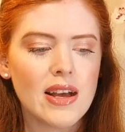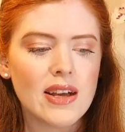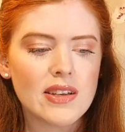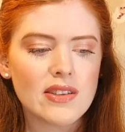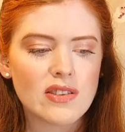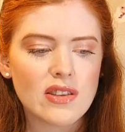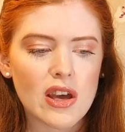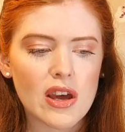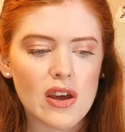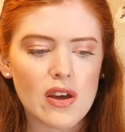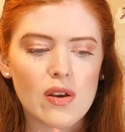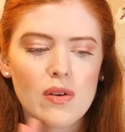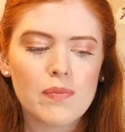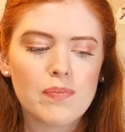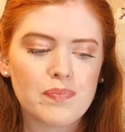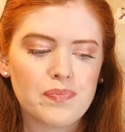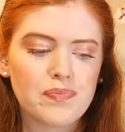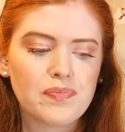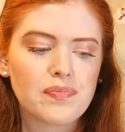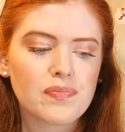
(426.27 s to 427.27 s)
So
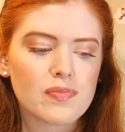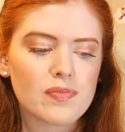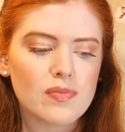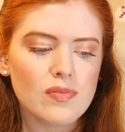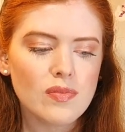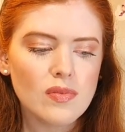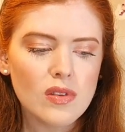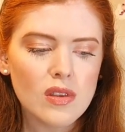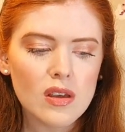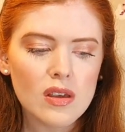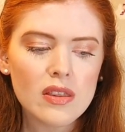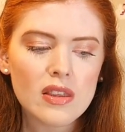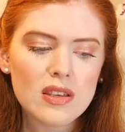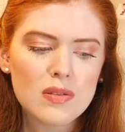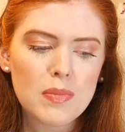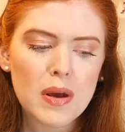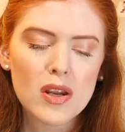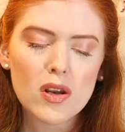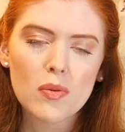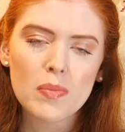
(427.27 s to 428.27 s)
this
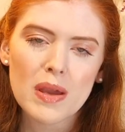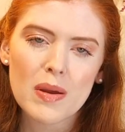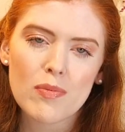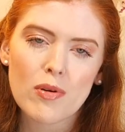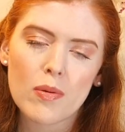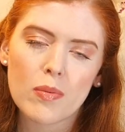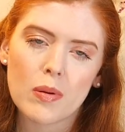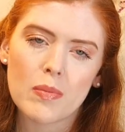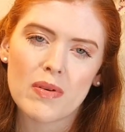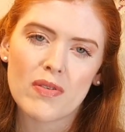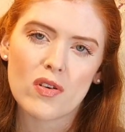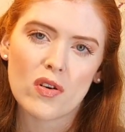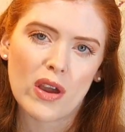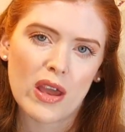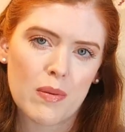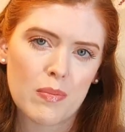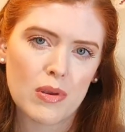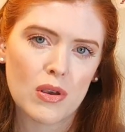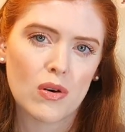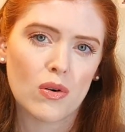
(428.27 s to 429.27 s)
might not be a problem if you're
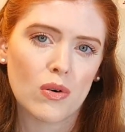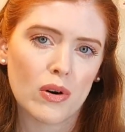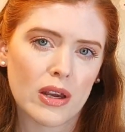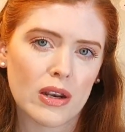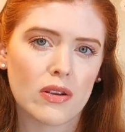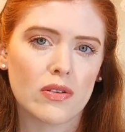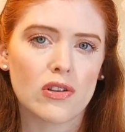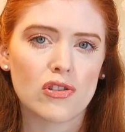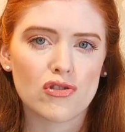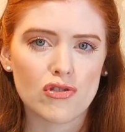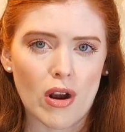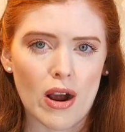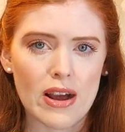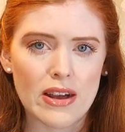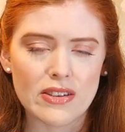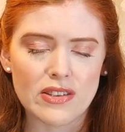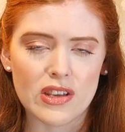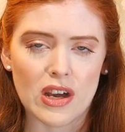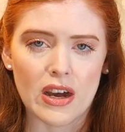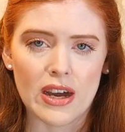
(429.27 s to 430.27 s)
keeping your orchid on the
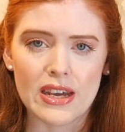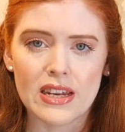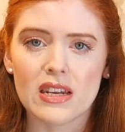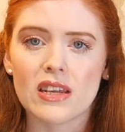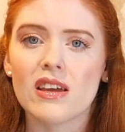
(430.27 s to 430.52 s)
drier side